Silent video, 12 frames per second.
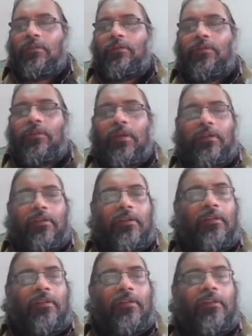you can
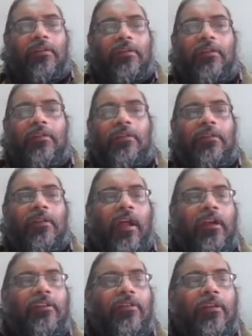see these
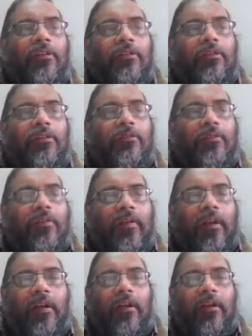slides also. We
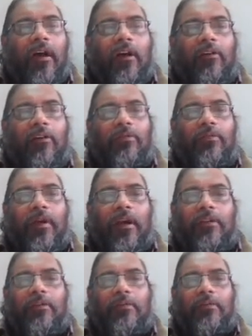will learn how to
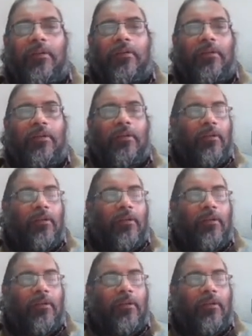add users.